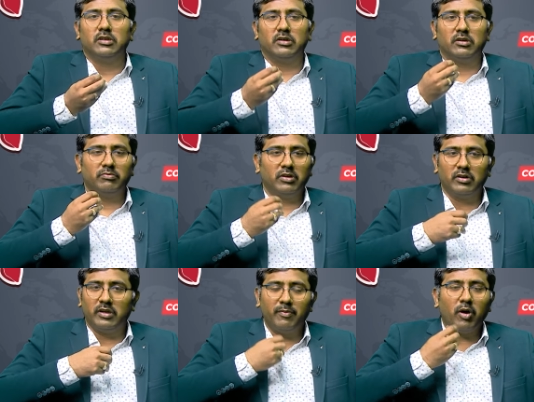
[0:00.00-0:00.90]
uh,
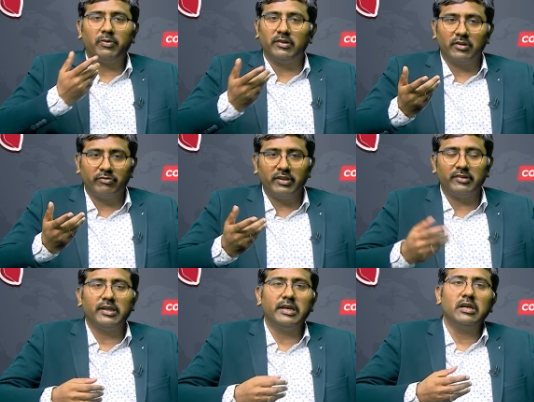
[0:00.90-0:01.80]
uh, hemoptysis we
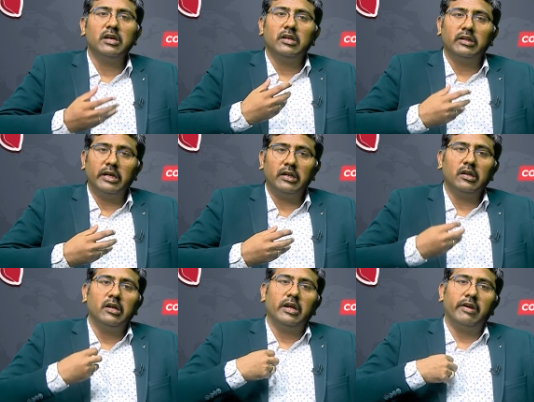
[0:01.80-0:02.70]
say.
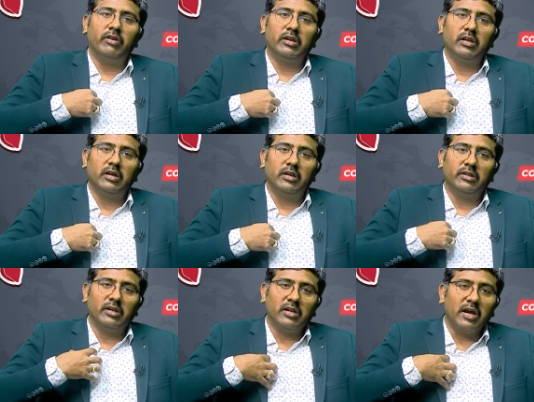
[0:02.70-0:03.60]
Then even uh,
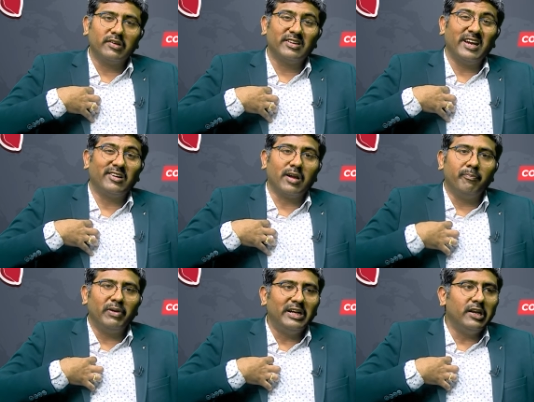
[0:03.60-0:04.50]
the lungs get
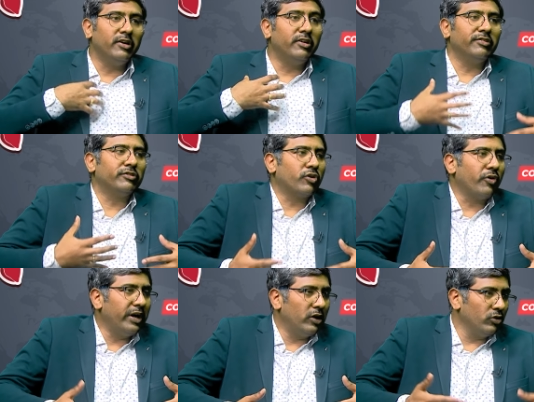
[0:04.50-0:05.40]
completely
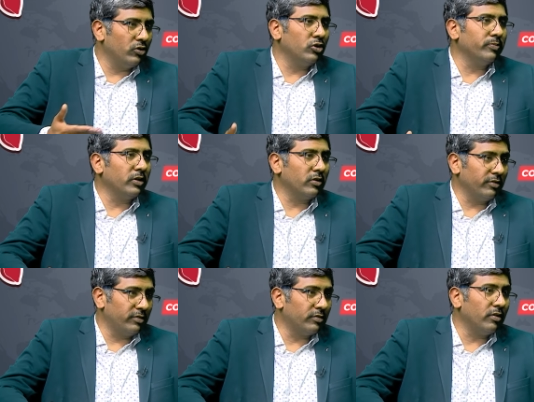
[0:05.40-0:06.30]
destroyed due to
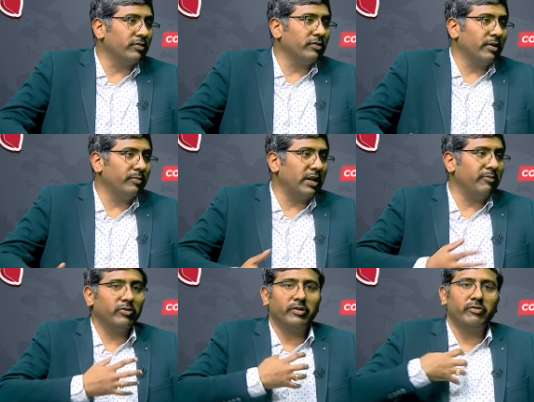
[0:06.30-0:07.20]
tuberculosis also.
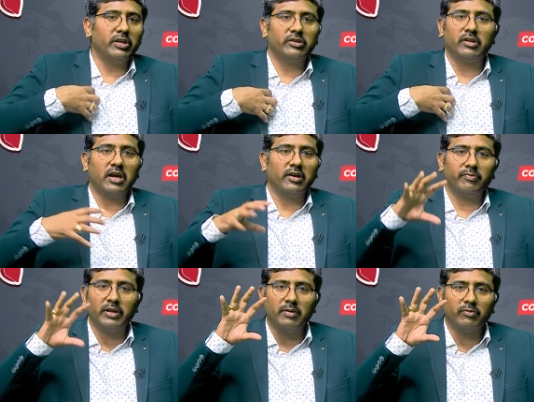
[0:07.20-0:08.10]
Sometimes it, its lungs
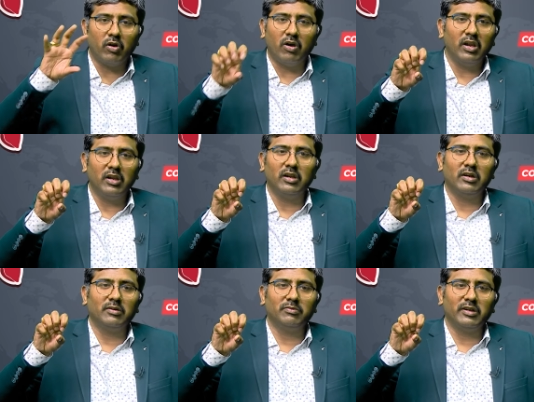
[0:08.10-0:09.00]
become all
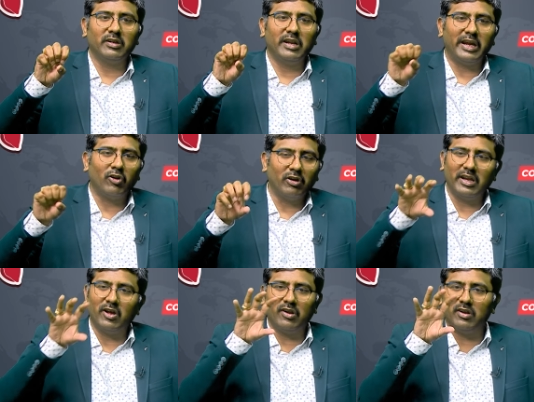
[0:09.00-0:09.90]
uh,
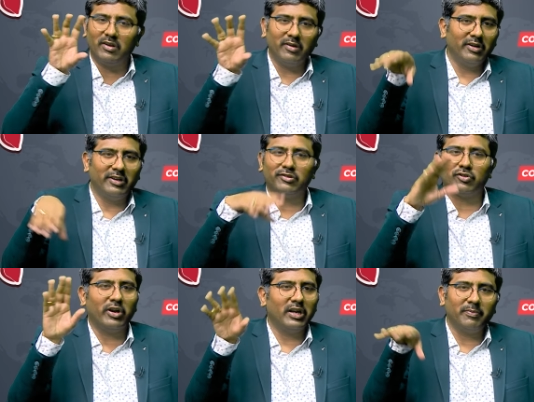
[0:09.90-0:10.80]
necrot, all uh,
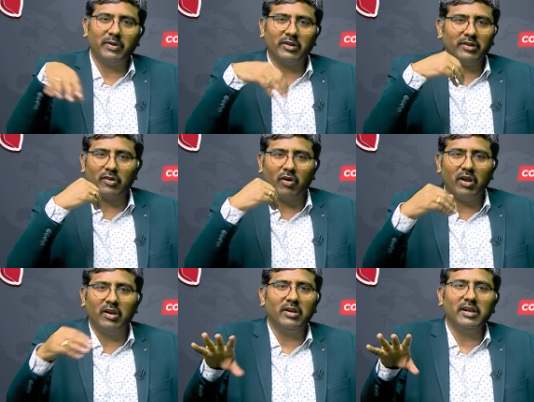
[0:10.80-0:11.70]
destroyed up. It's
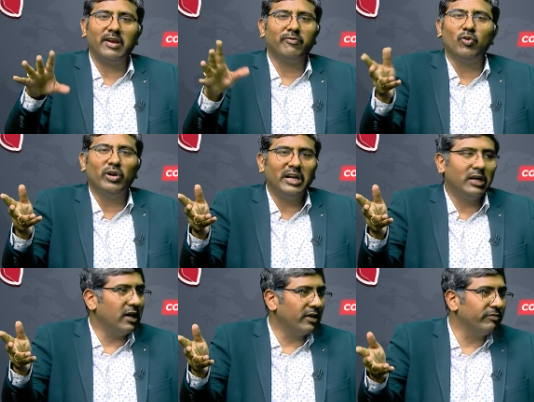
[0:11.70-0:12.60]
all like
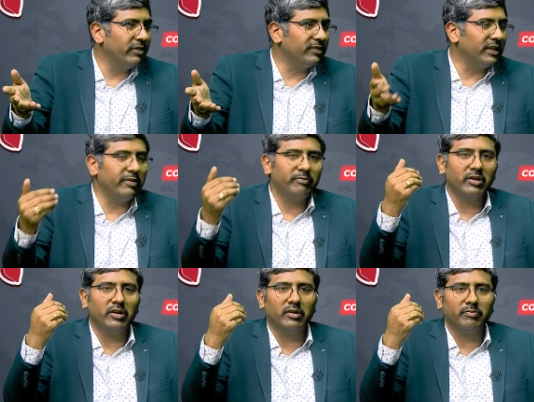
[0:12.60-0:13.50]
wounded lungs we say.
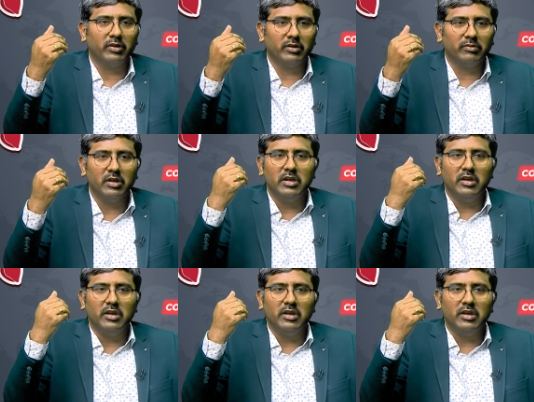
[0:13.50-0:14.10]
Uh, uh,